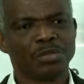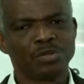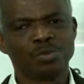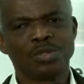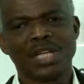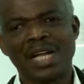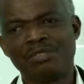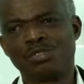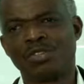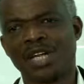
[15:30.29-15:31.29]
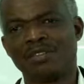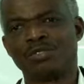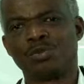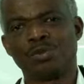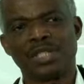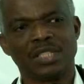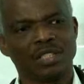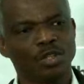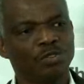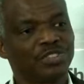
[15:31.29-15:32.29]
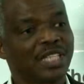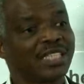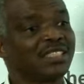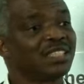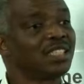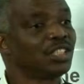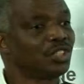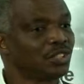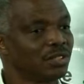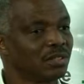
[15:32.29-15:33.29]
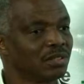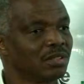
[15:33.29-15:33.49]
But we have to have a way of transition